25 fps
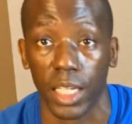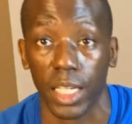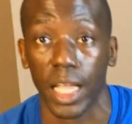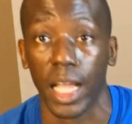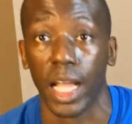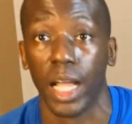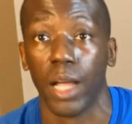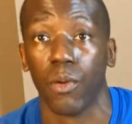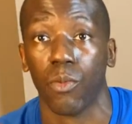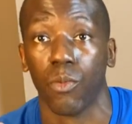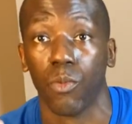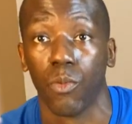
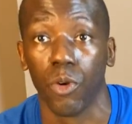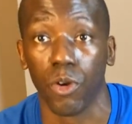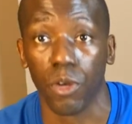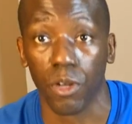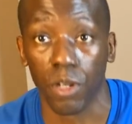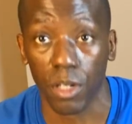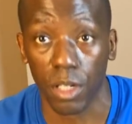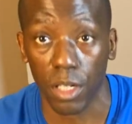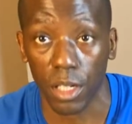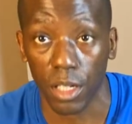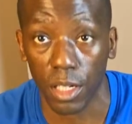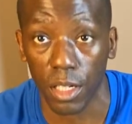at
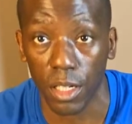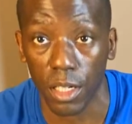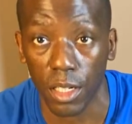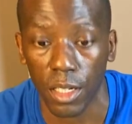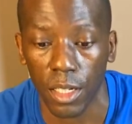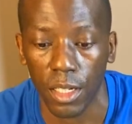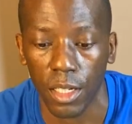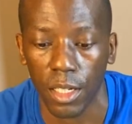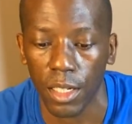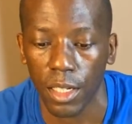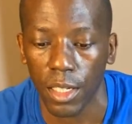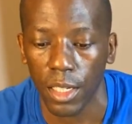work
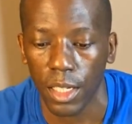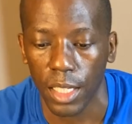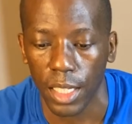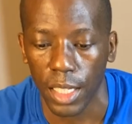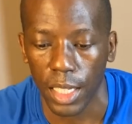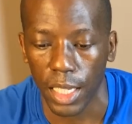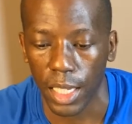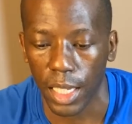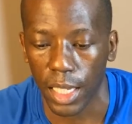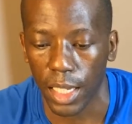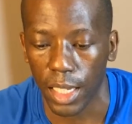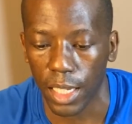
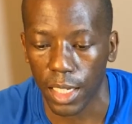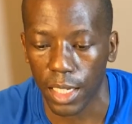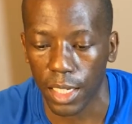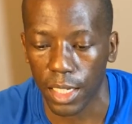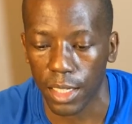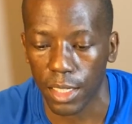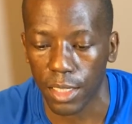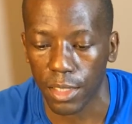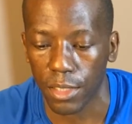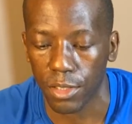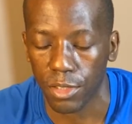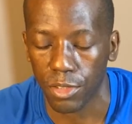
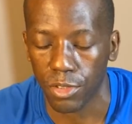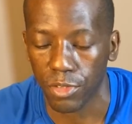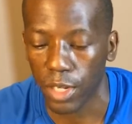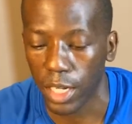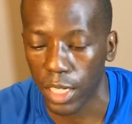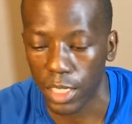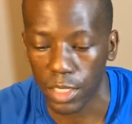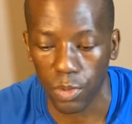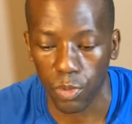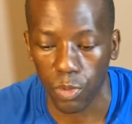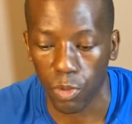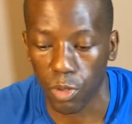and
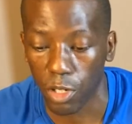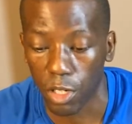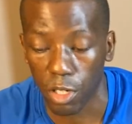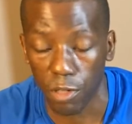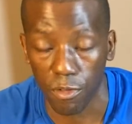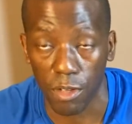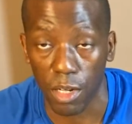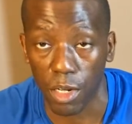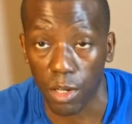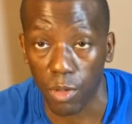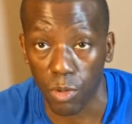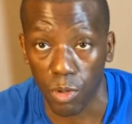trying to work
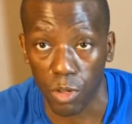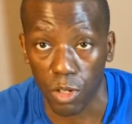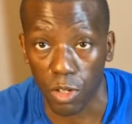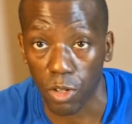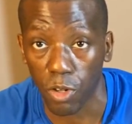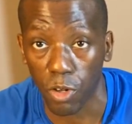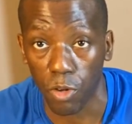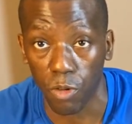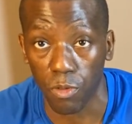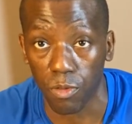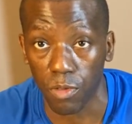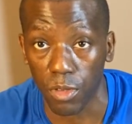around work,
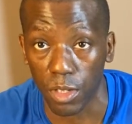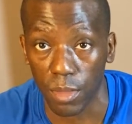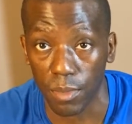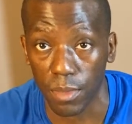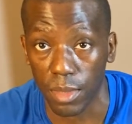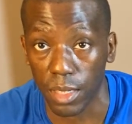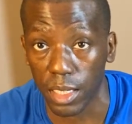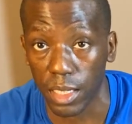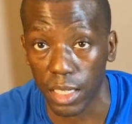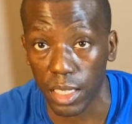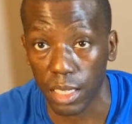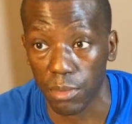hopefully
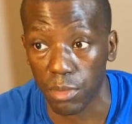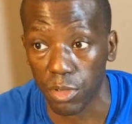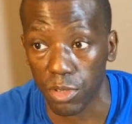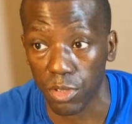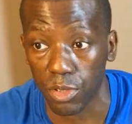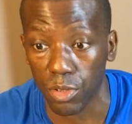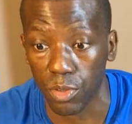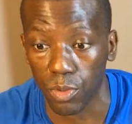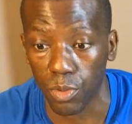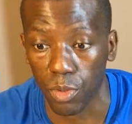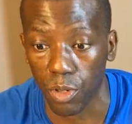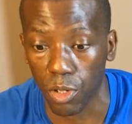being able to
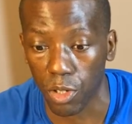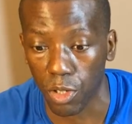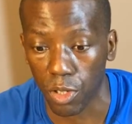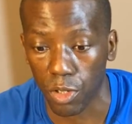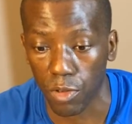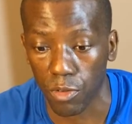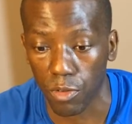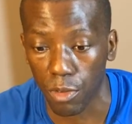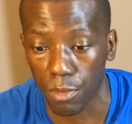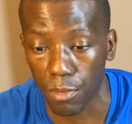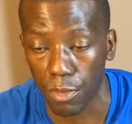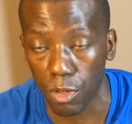work
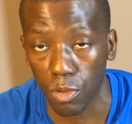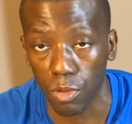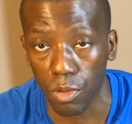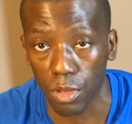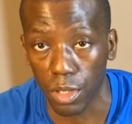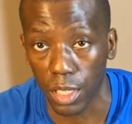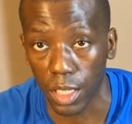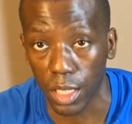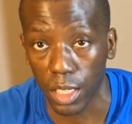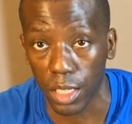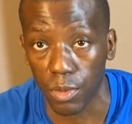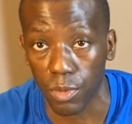
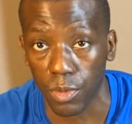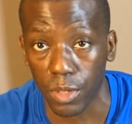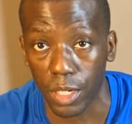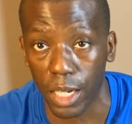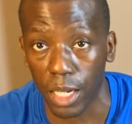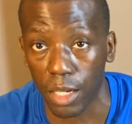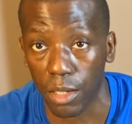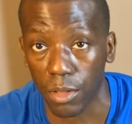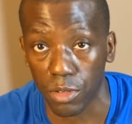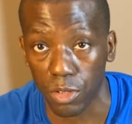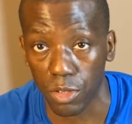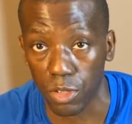remotely
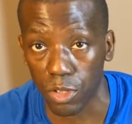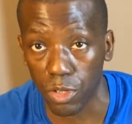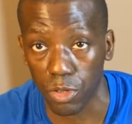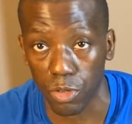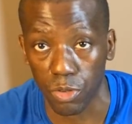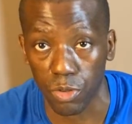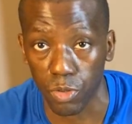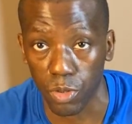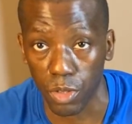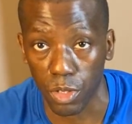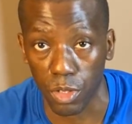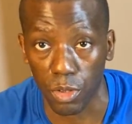without
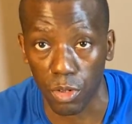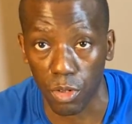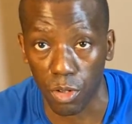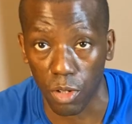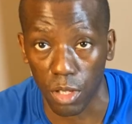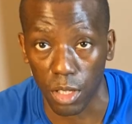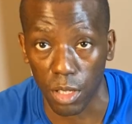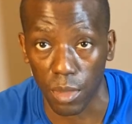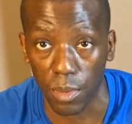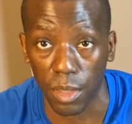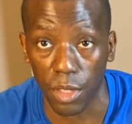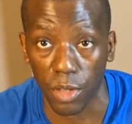doing all
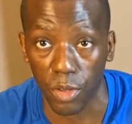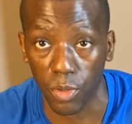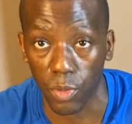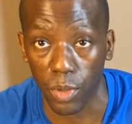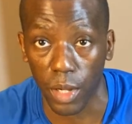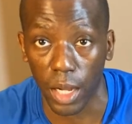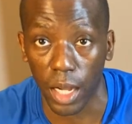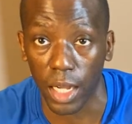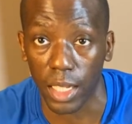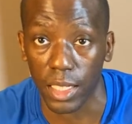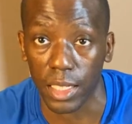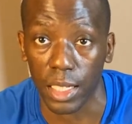of them.
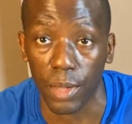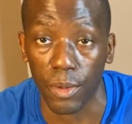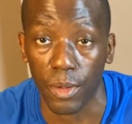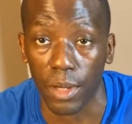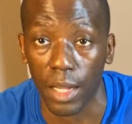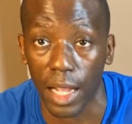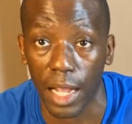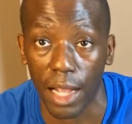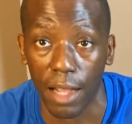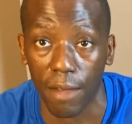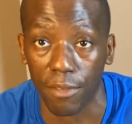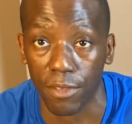Otherwise I will
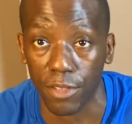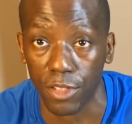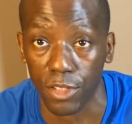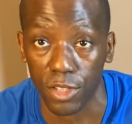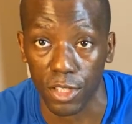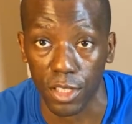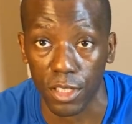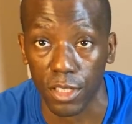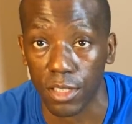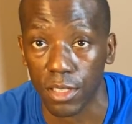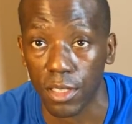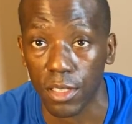have to
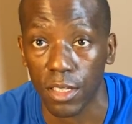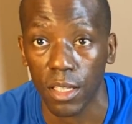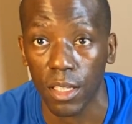just